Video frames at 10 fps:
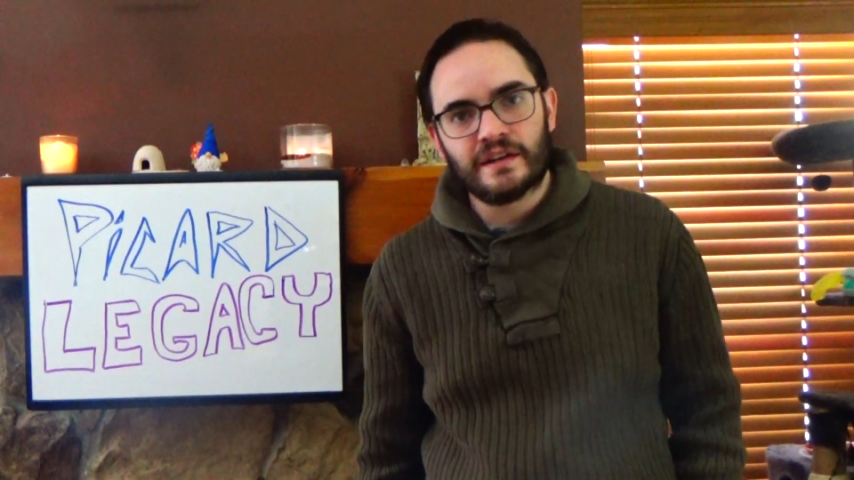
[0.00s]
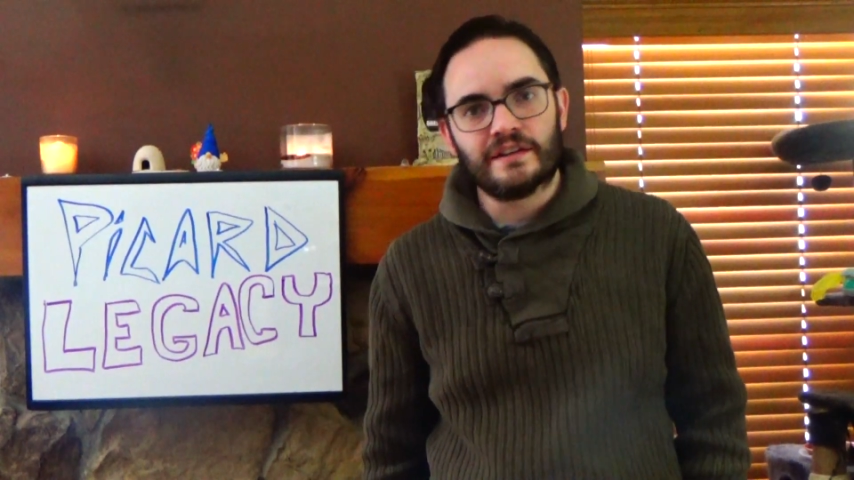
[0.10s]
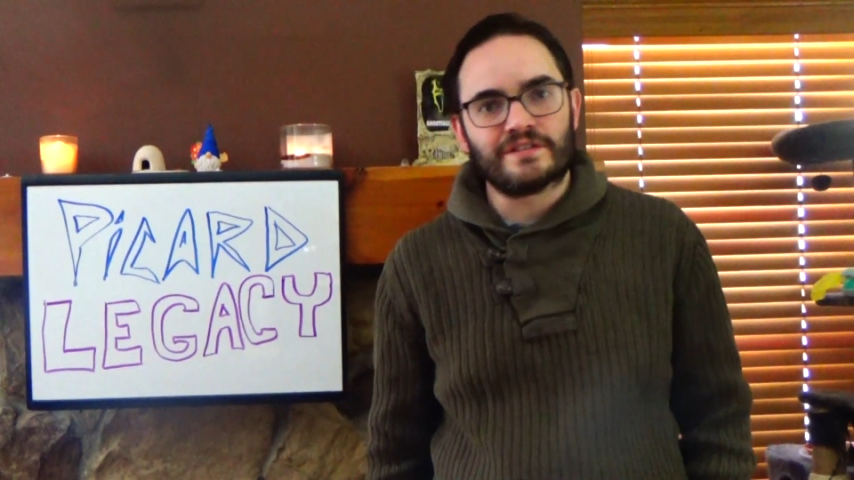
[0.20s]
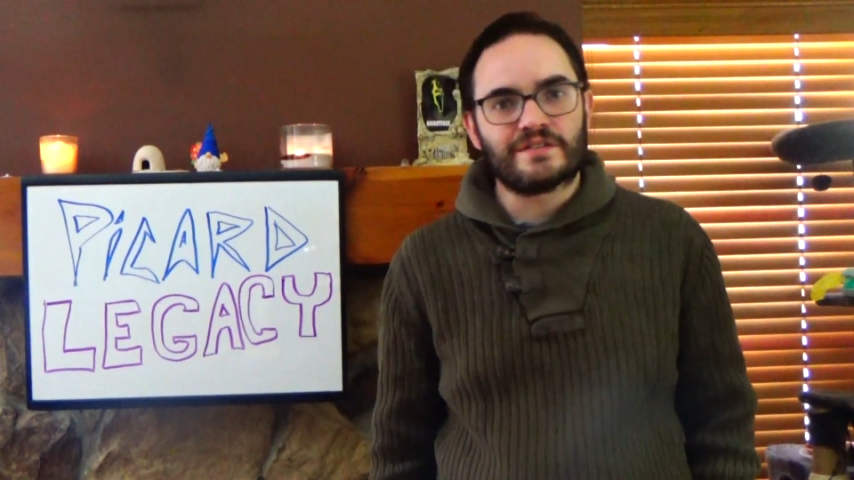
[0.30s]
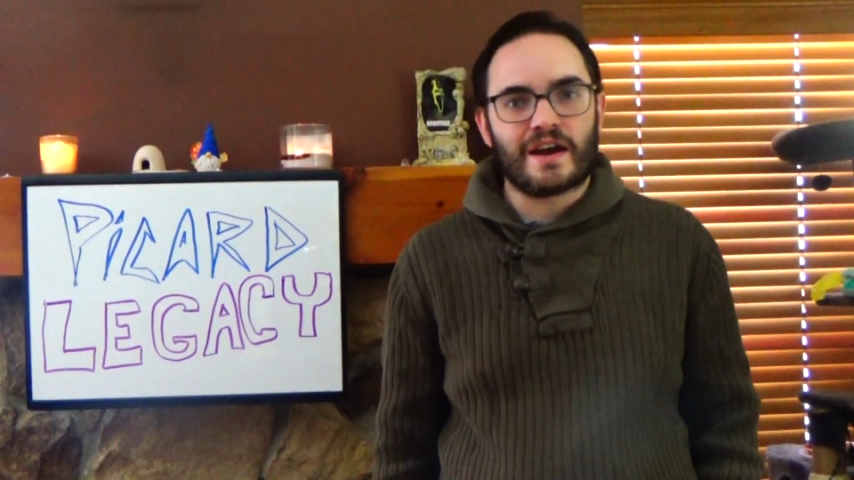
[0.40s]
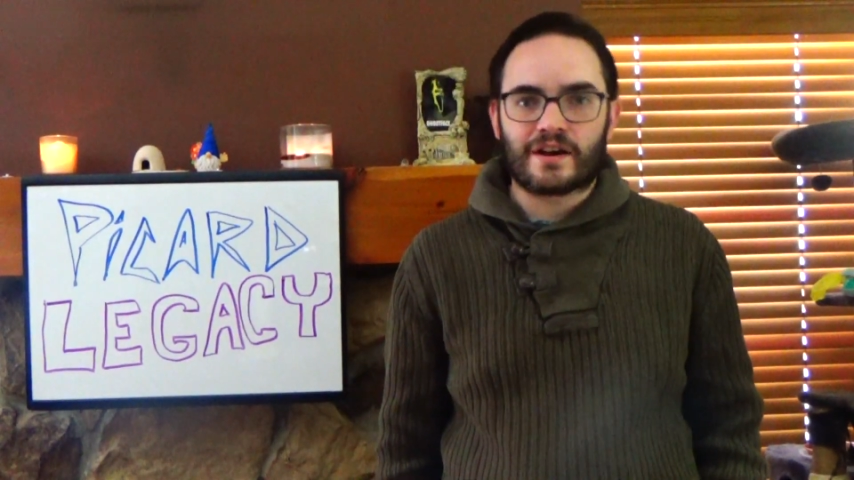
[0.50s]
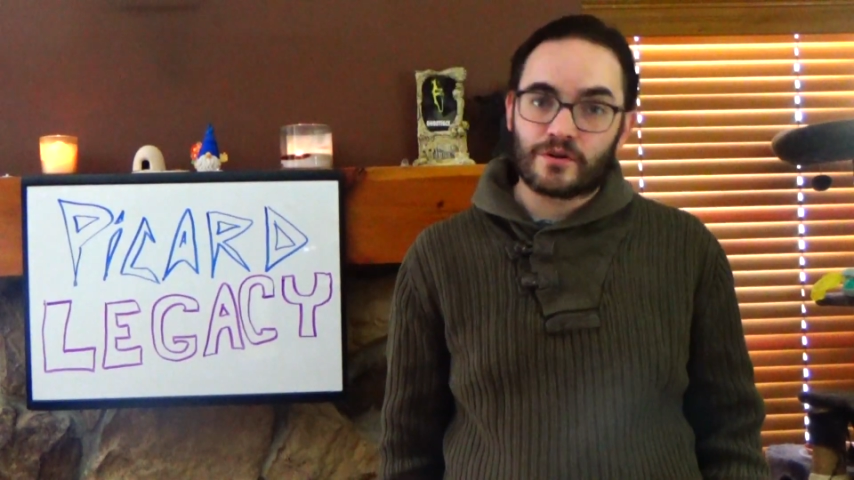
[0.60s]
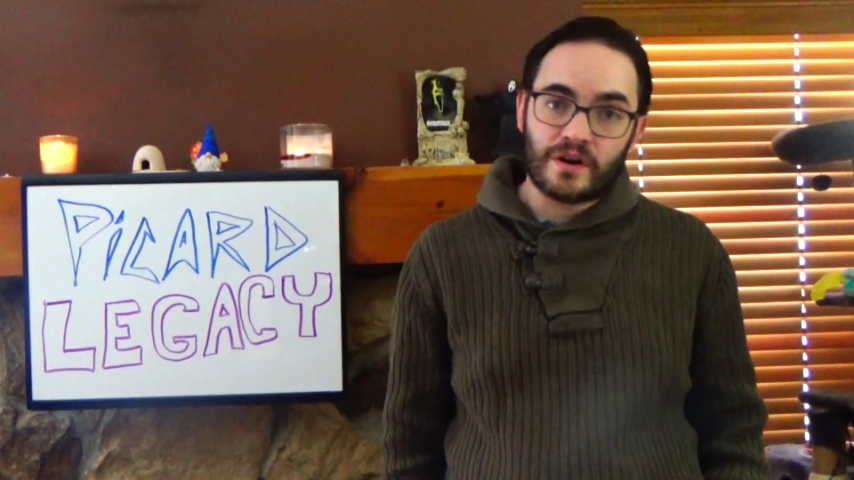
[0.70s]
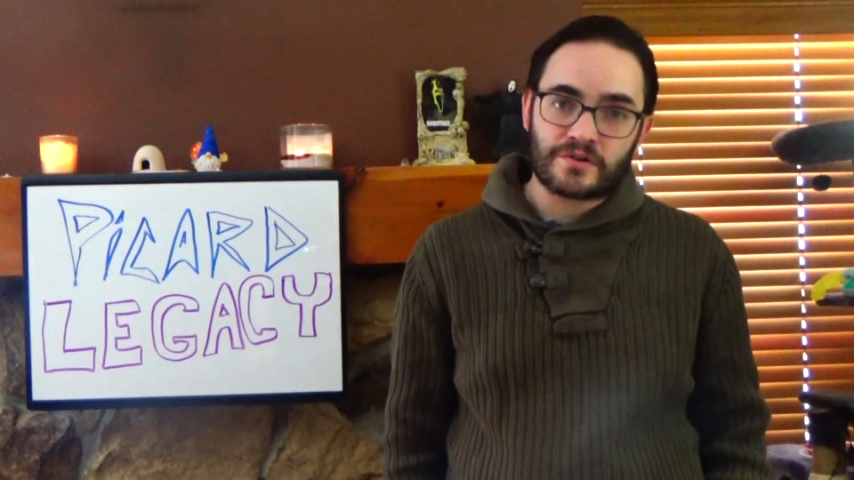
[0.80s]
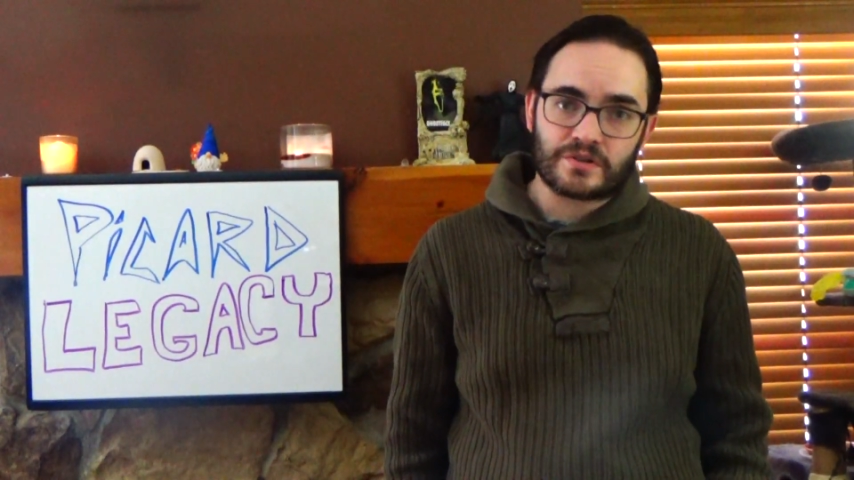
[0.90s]
it's Jack
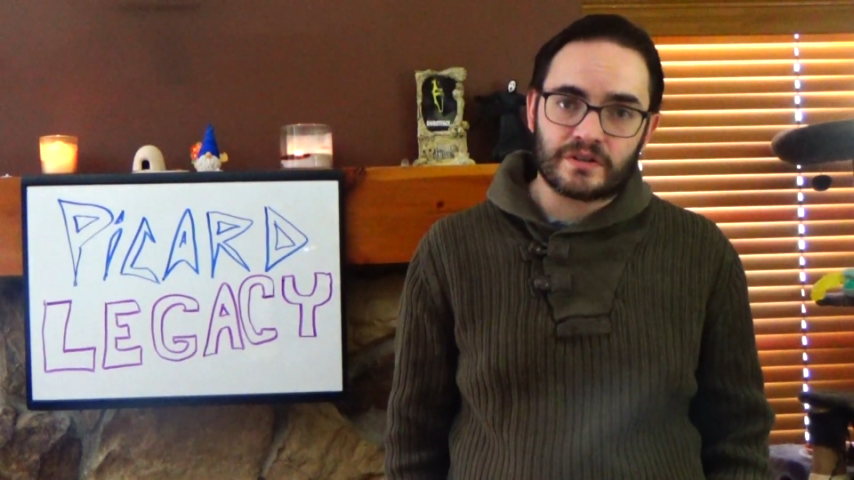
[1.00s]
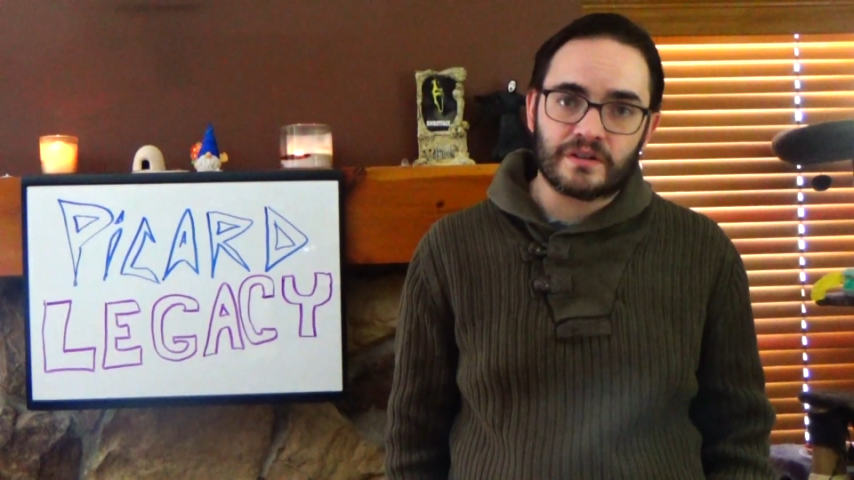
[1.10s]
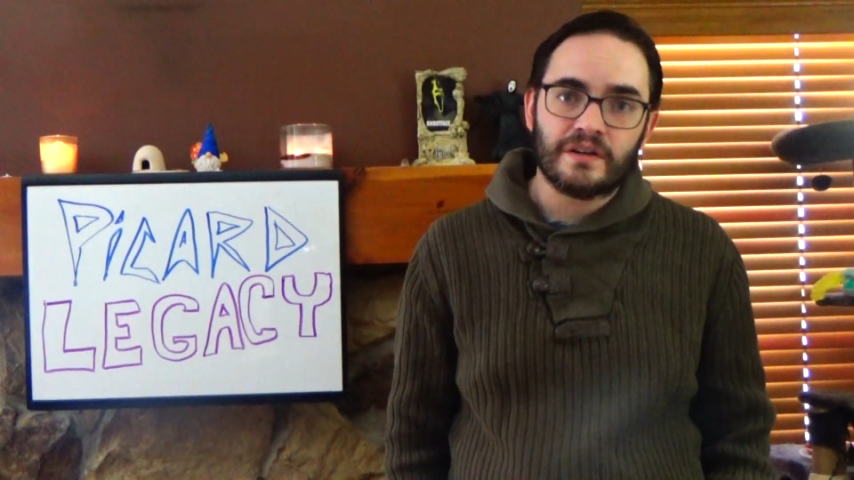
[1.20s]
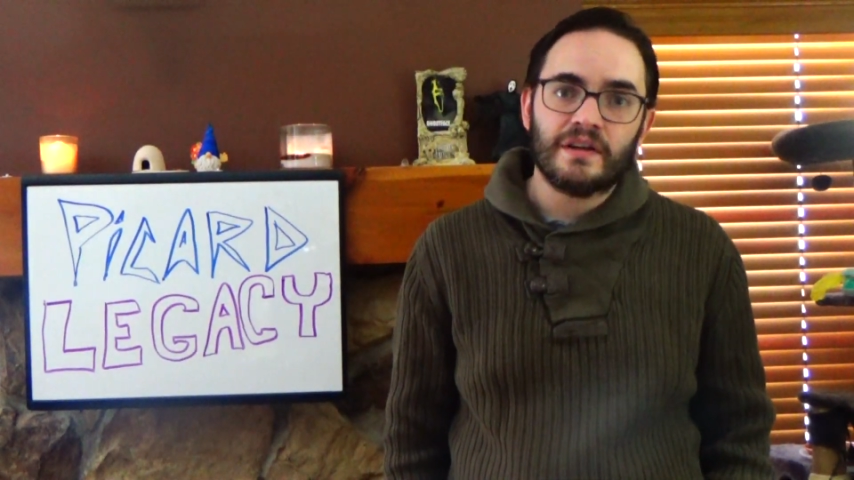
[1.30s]
Crusher,